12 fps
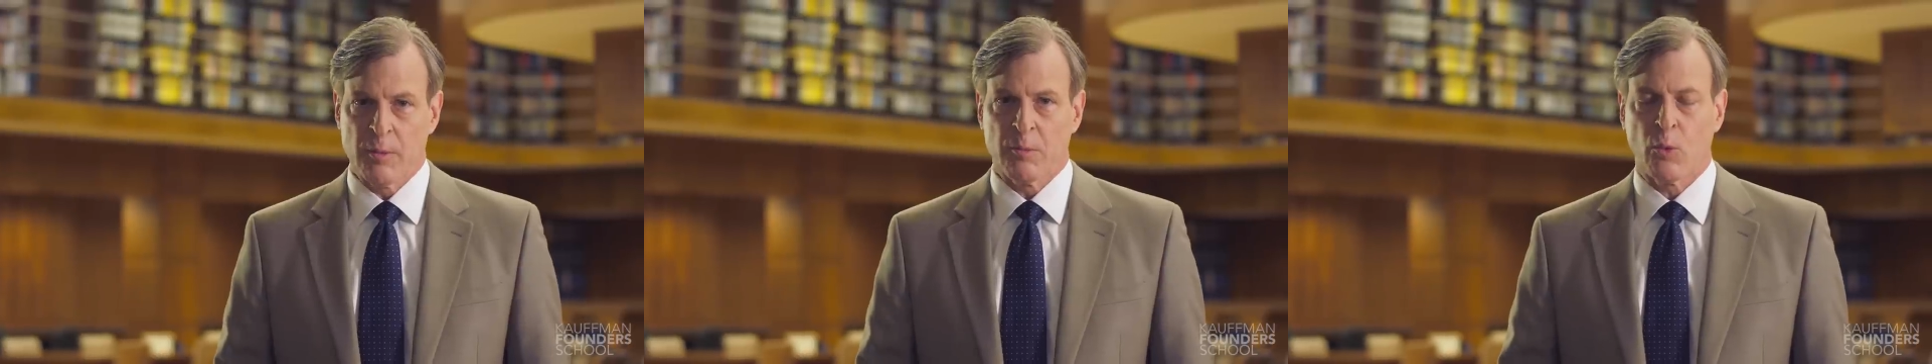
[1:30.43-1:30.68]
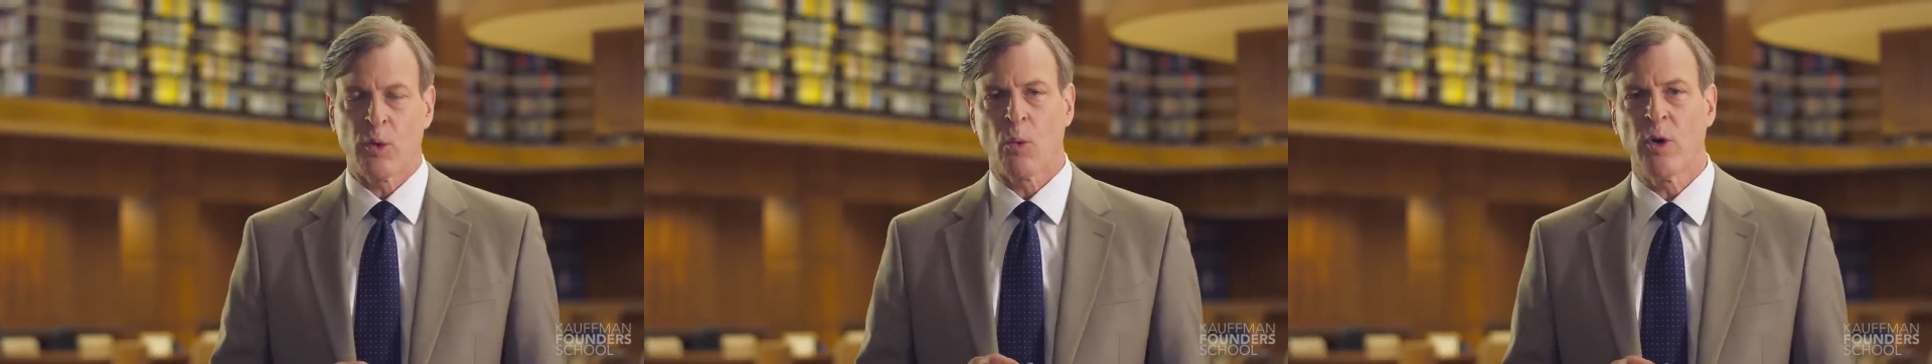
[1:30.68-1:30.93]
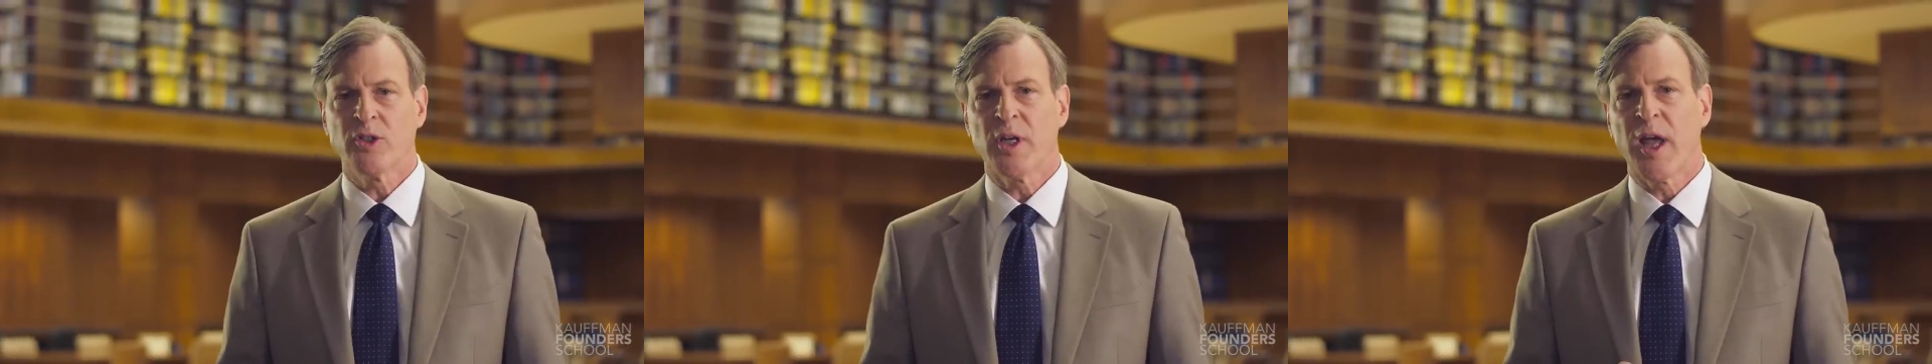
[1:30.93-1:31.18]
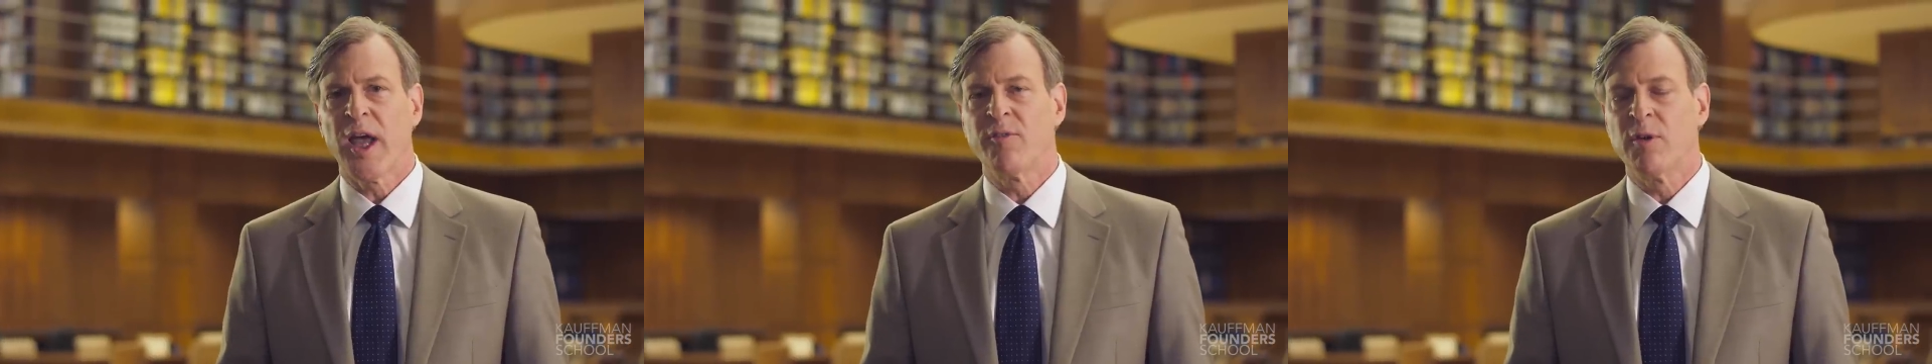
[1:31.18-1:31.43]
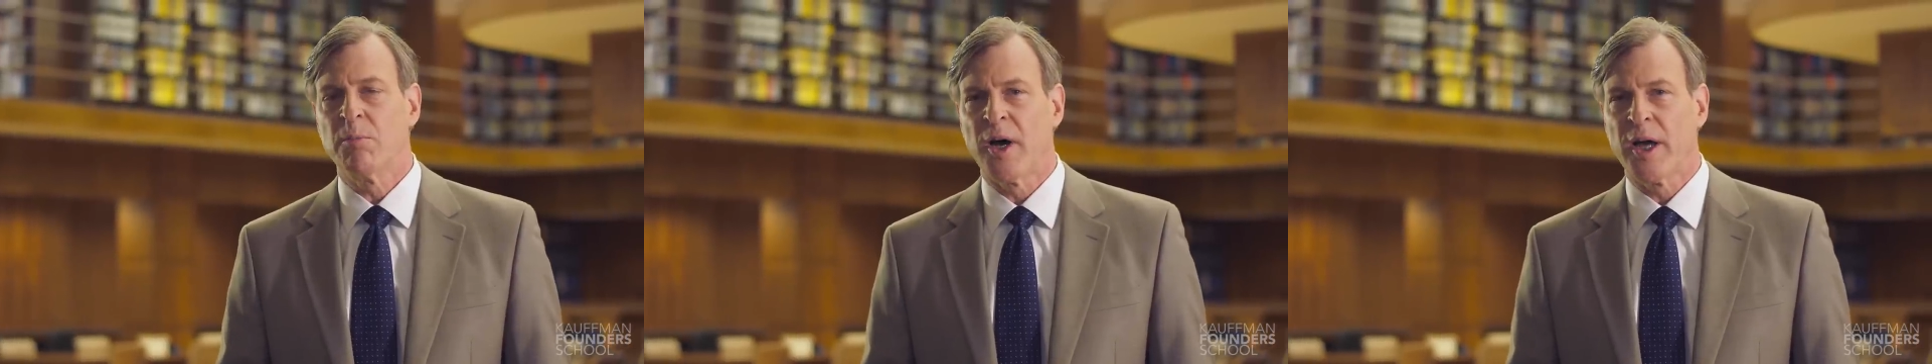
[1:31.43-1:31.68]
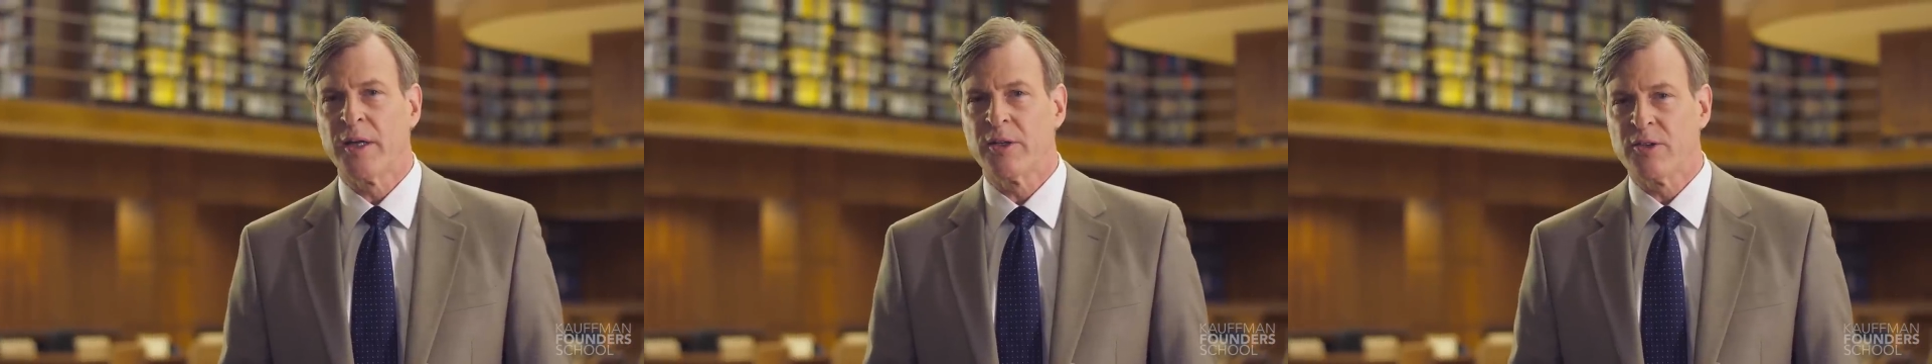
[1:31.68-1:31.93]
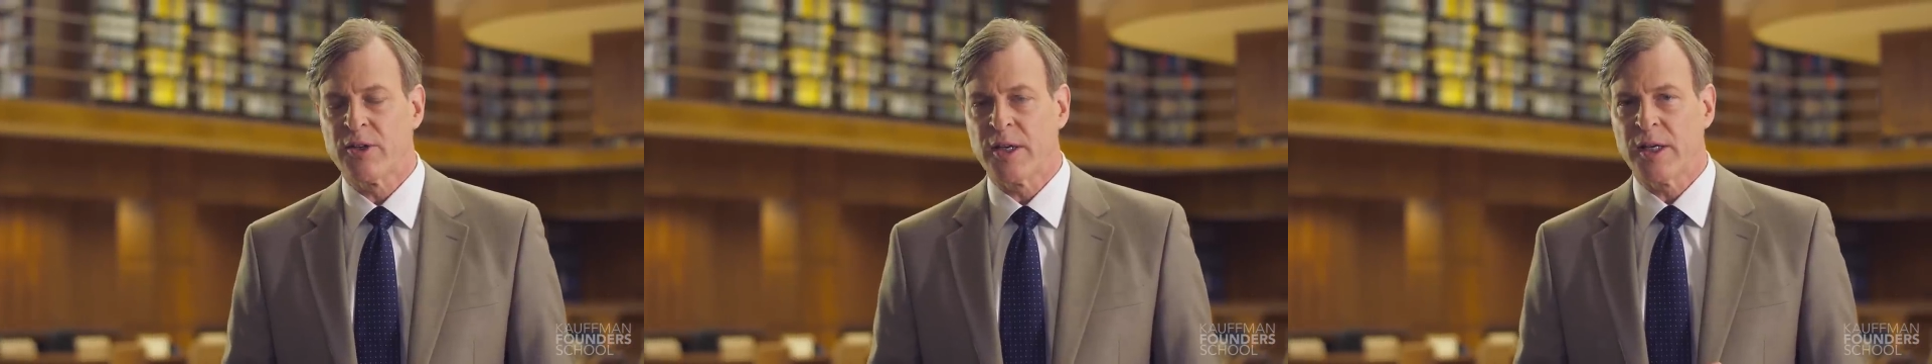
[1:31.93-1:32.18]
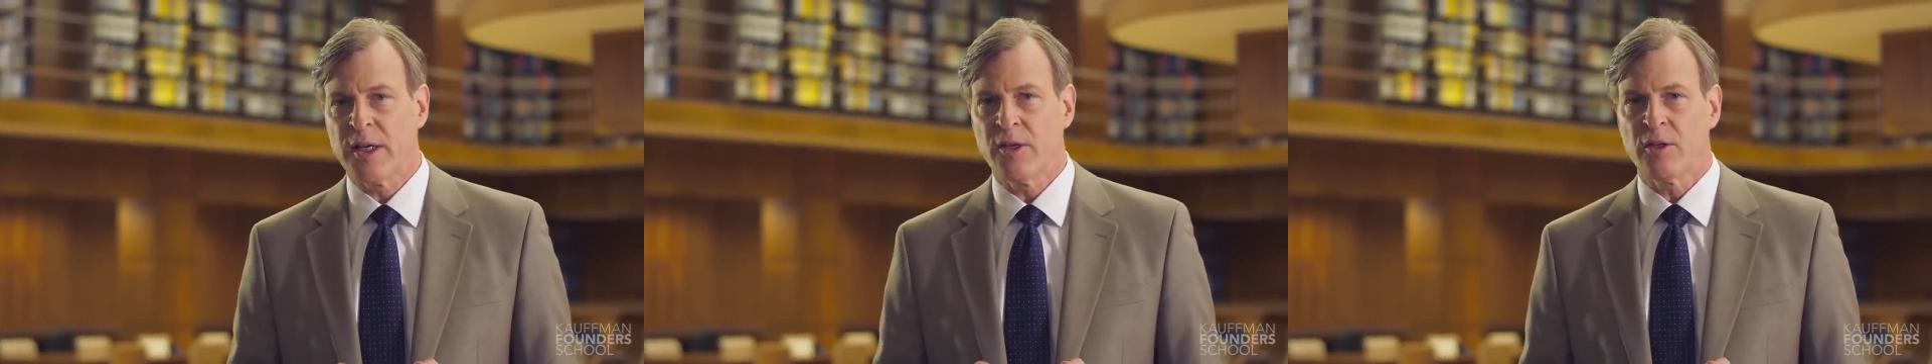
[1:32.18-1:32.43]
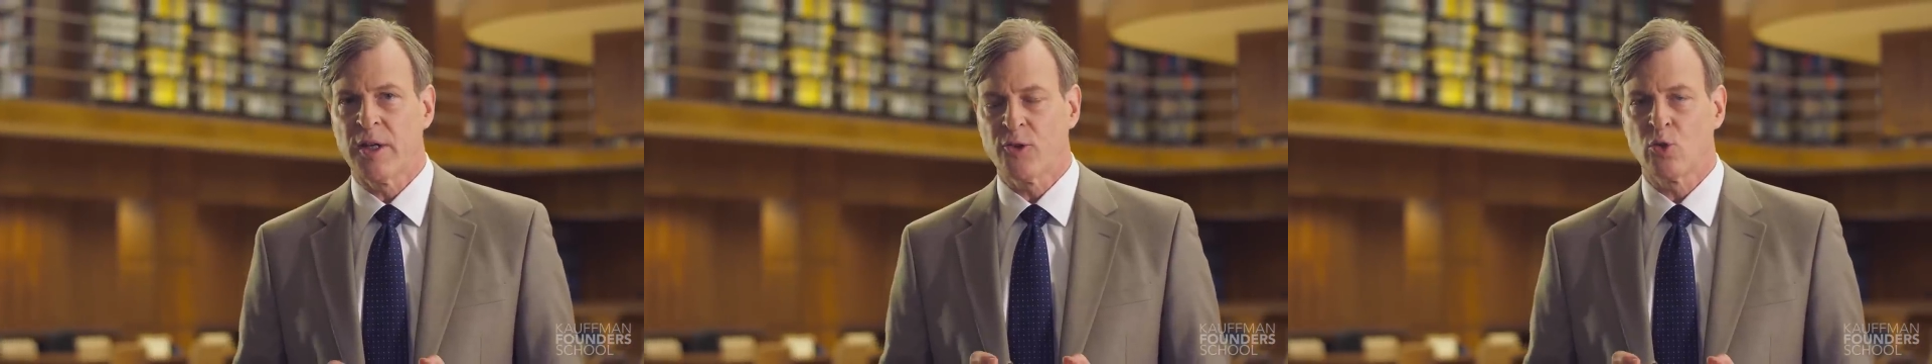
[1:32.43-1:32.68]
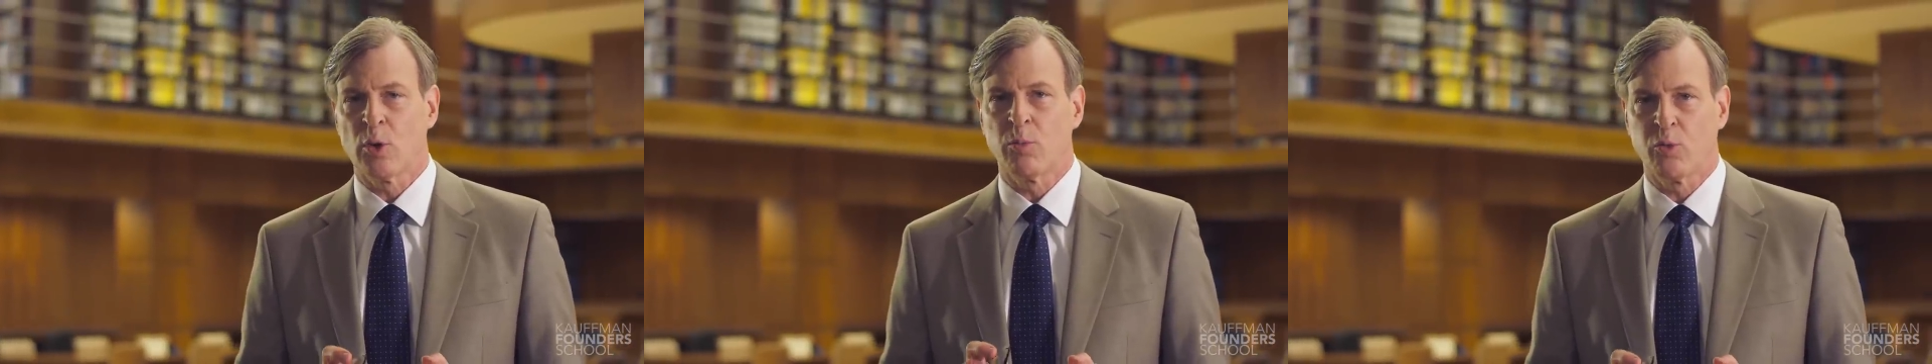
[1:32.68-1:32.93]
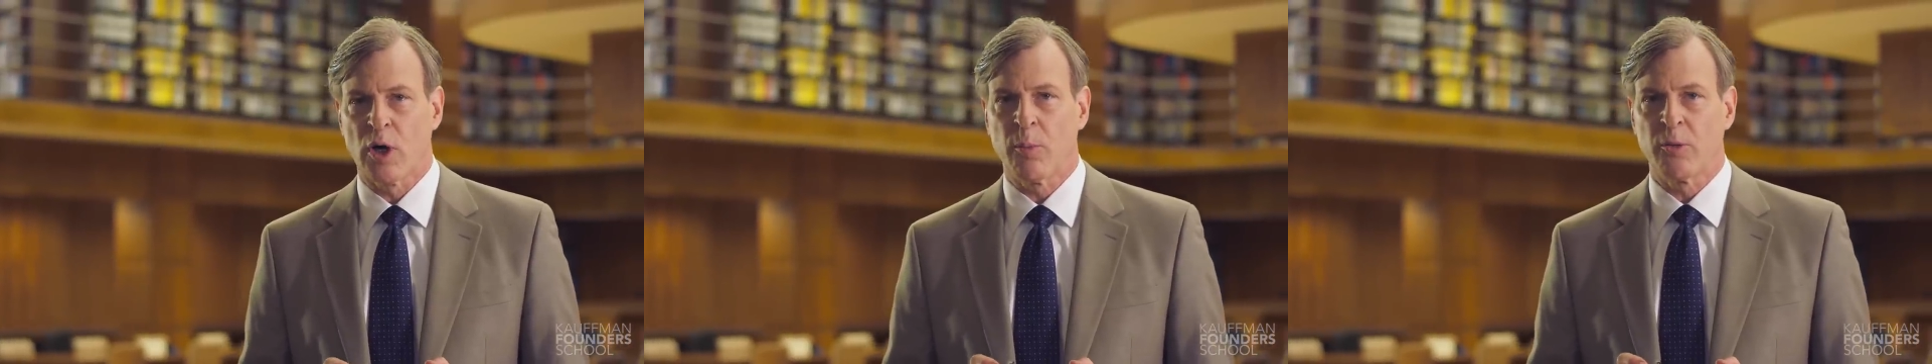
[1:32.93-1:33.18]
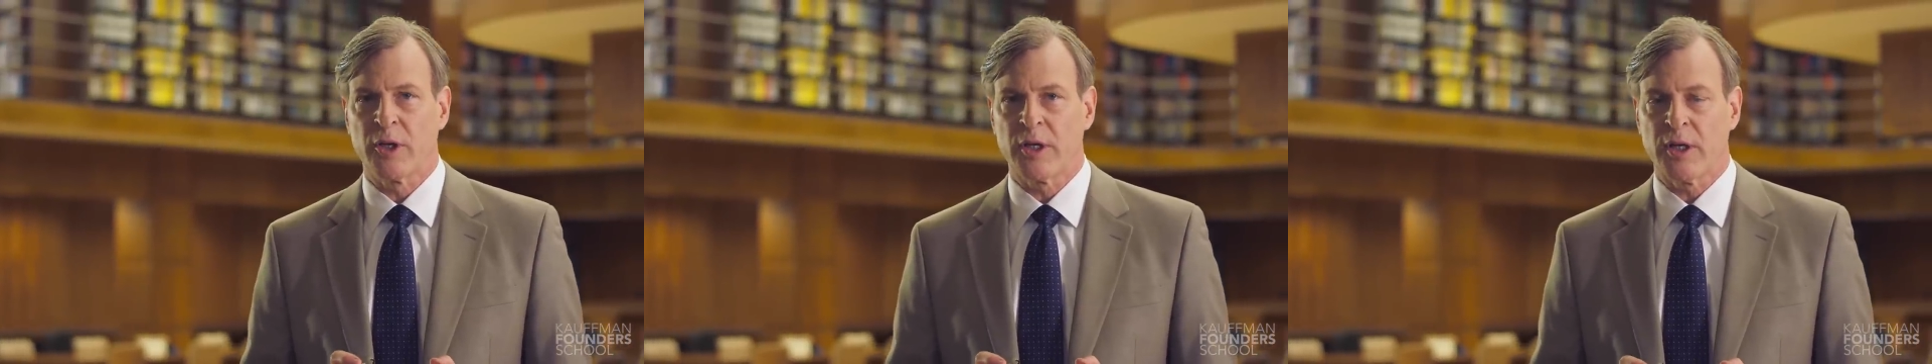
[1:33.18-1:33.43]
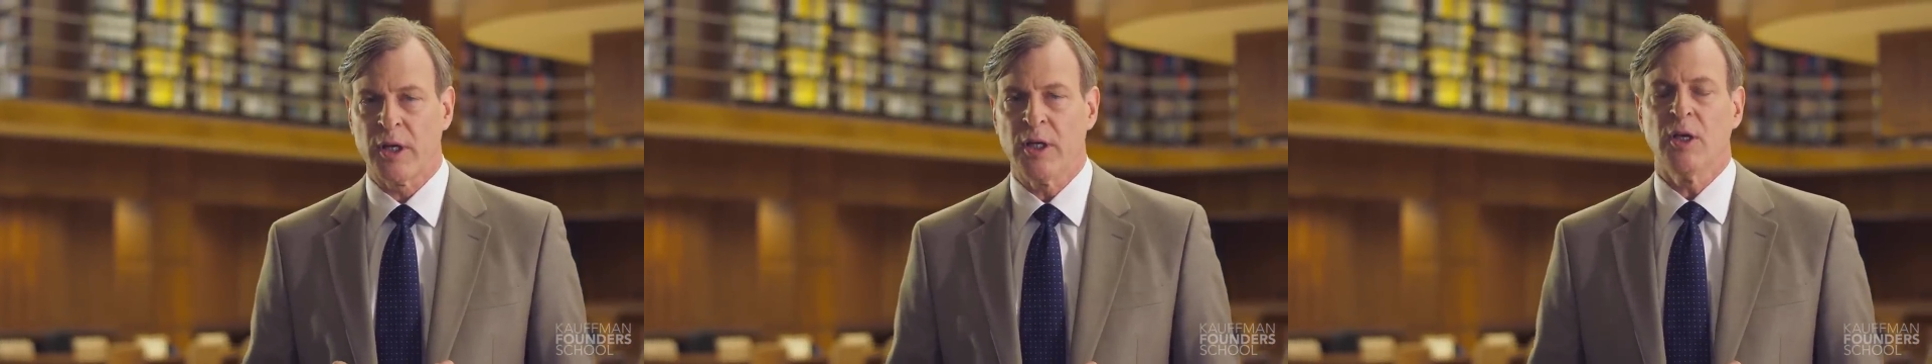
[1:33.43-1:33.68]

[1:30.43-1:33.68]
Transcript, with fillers: but what I want you to have in mind is that intellectual property